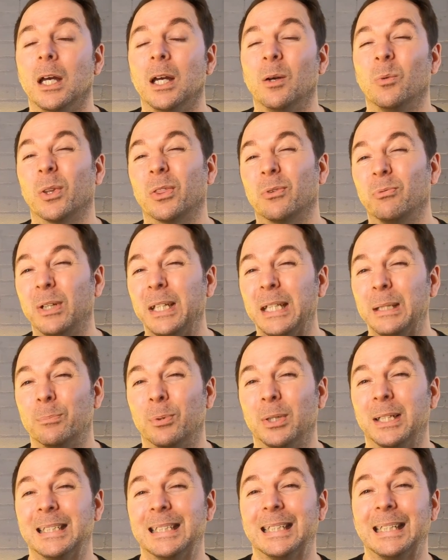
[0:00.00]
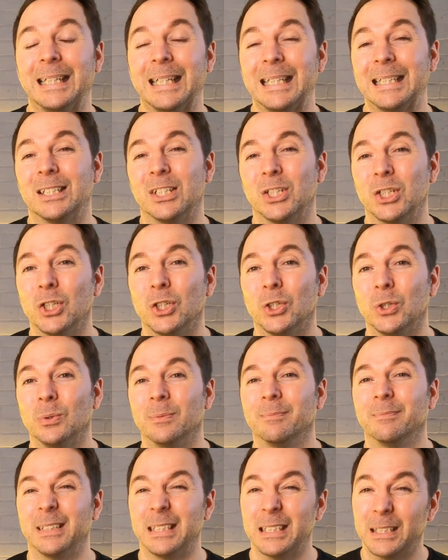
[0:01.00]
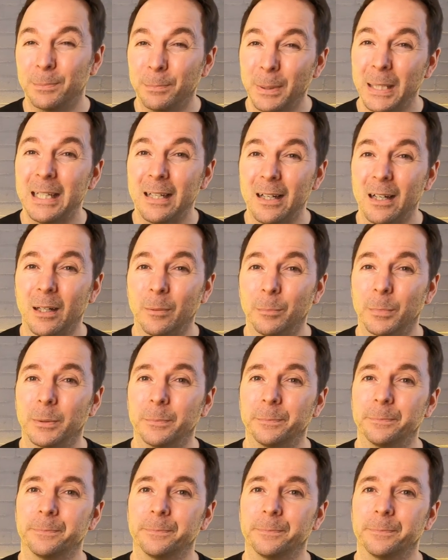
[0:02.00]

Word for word: what 3D printing needs to do is speed up.